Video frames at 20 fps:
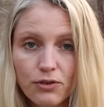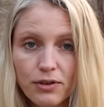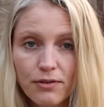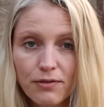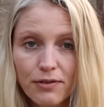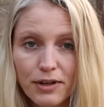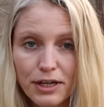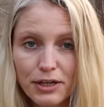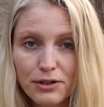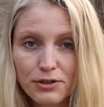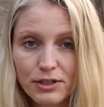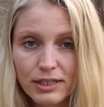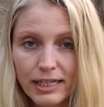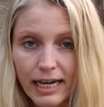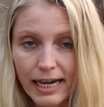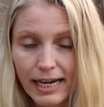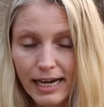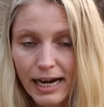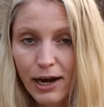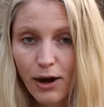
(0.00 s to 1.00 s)
for the video
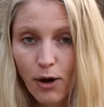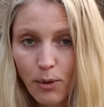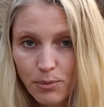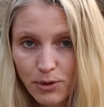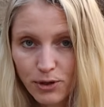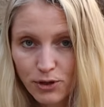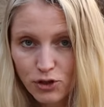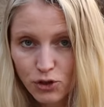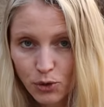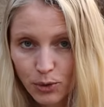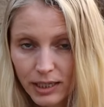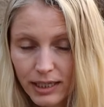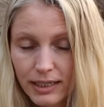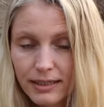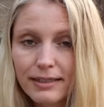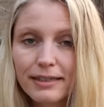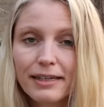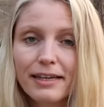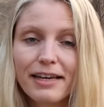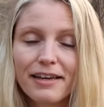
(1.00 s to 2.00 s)
today. I hope you enjoyed
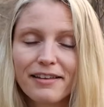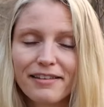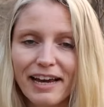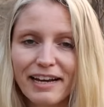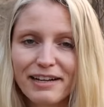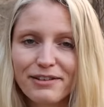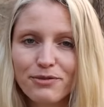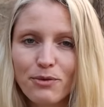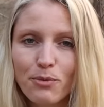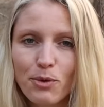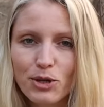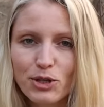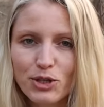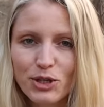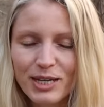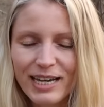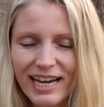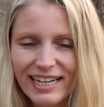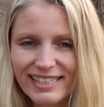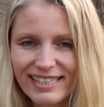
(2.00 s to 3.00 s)
it. Thanks for
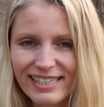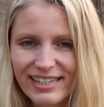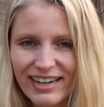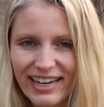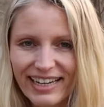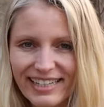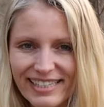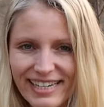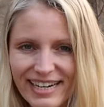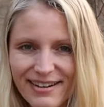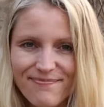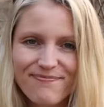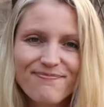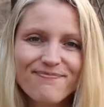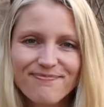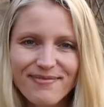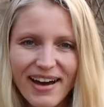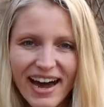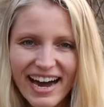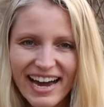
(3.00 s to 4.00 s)
watching and see you next time.
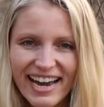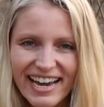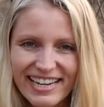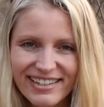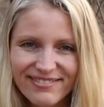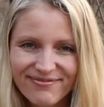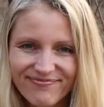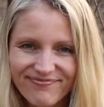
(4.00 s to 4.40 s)
Bye.